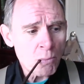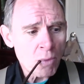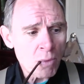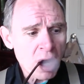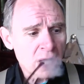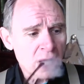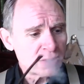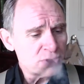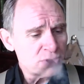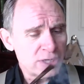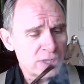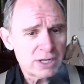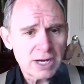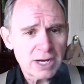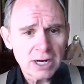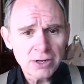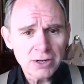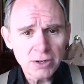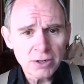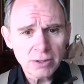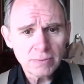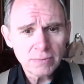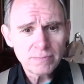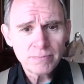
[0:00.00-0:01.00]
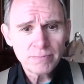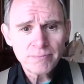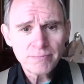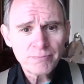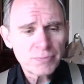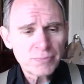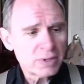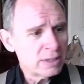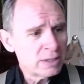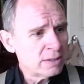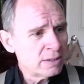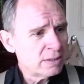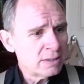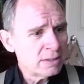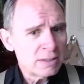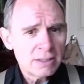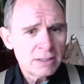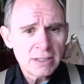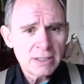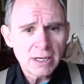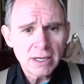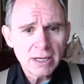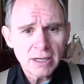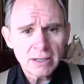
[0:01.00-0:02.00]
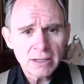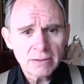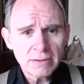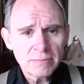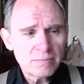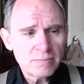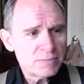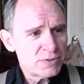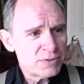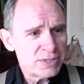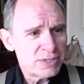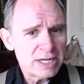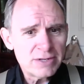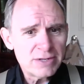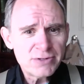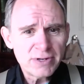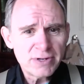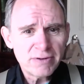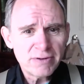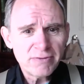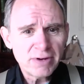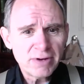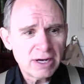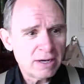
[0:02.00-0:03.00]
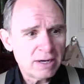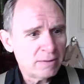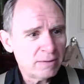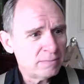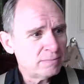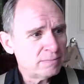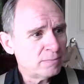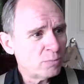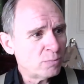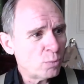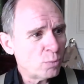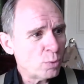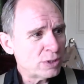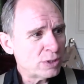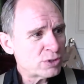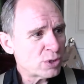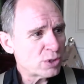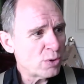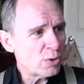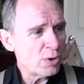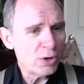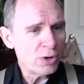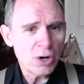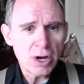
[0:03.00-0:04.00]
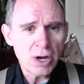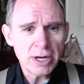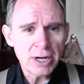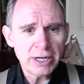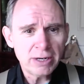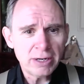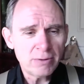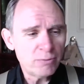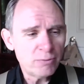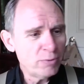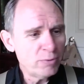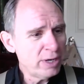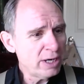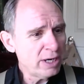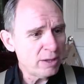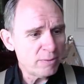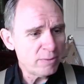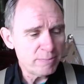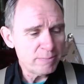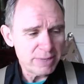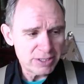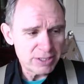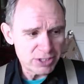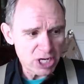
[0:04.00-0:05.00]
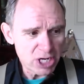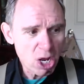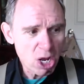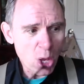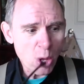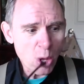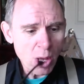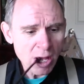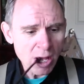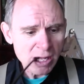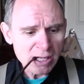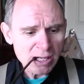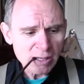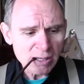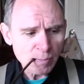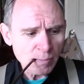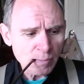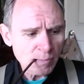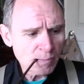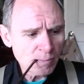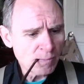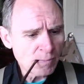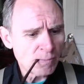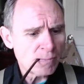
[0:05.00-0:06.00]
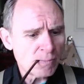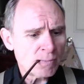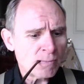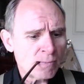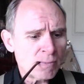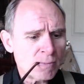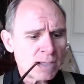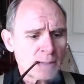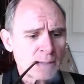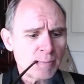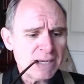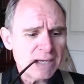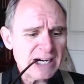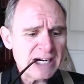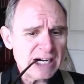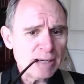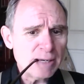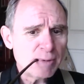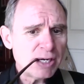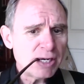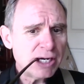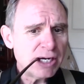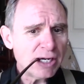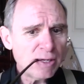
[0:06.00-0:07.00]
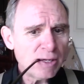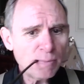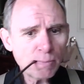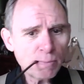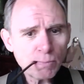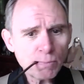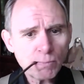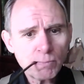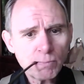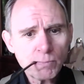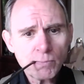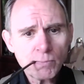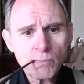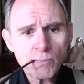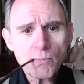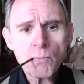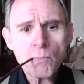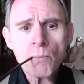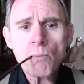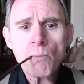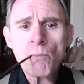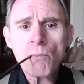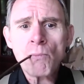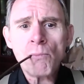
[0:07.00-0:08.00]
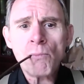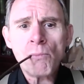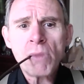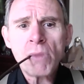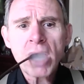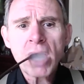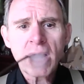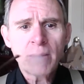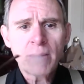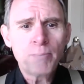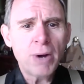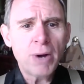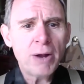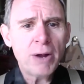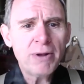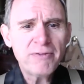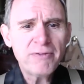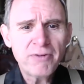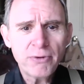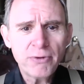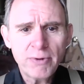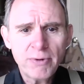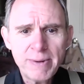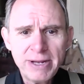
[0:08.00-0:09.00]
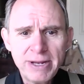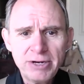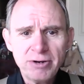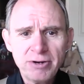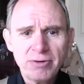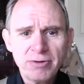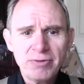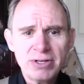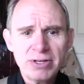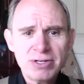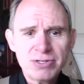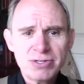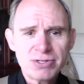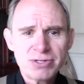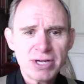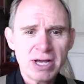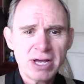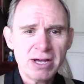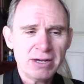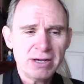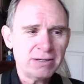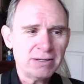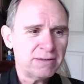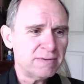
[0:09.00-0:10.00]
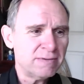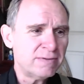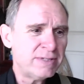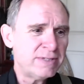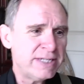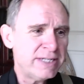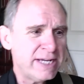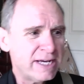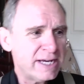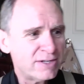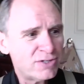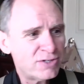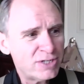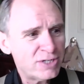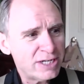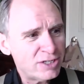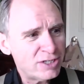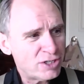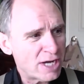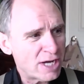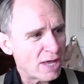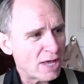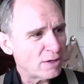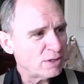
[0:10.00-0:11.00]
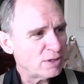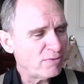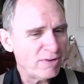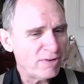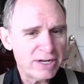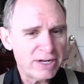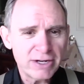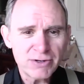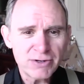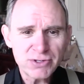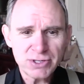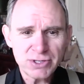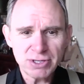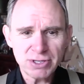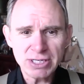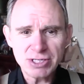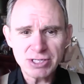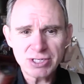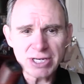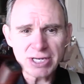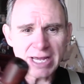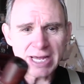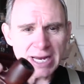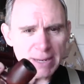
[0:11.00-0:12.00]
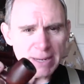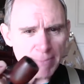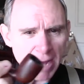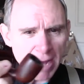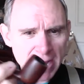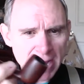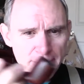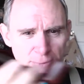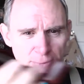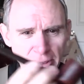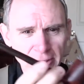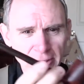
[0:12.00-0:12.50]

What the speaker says: So you got a little sense of what's going on here. Real busy, but I'm still probably for the remainder of these TSC challenge videos, the skinny pipe